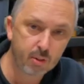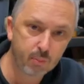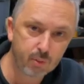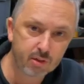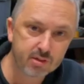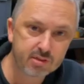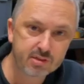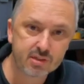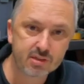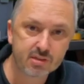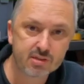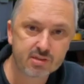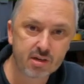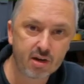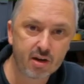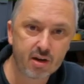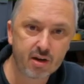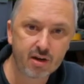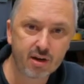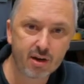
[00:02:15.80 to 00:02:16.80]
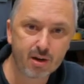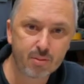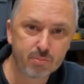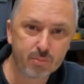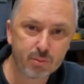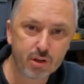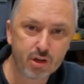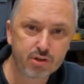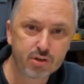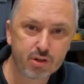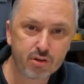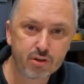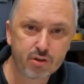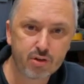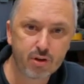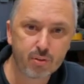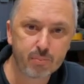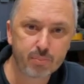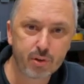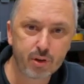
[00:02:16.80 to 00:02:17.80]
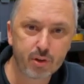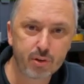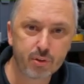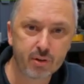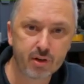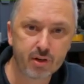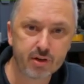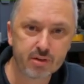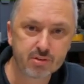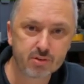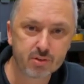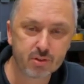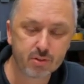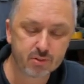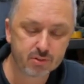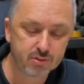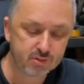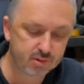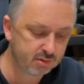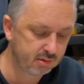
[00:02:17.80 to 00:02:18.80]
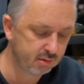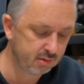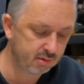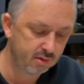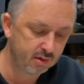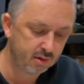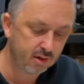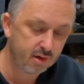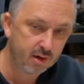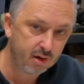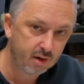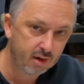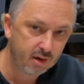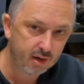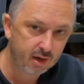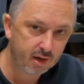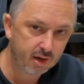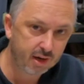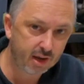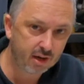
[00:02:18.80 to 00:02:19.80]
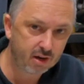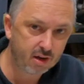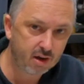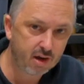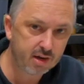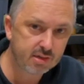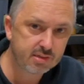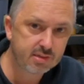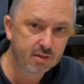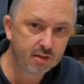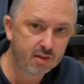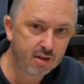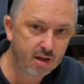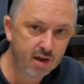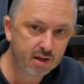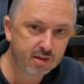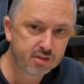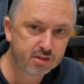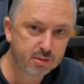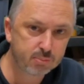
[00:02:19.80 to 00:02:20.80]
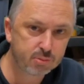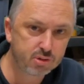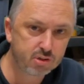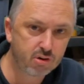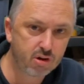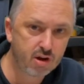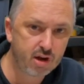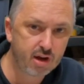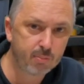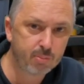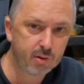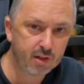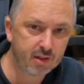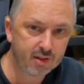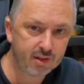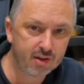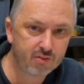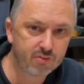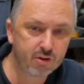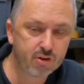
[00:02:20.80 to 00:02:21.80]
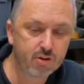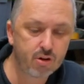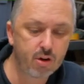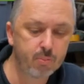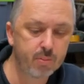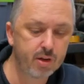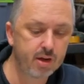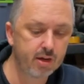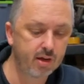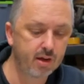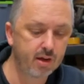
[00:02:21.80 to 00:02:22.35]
What's inside a MOTOCOMPO exhaust? Again guys, like, subscribe, leave a comment,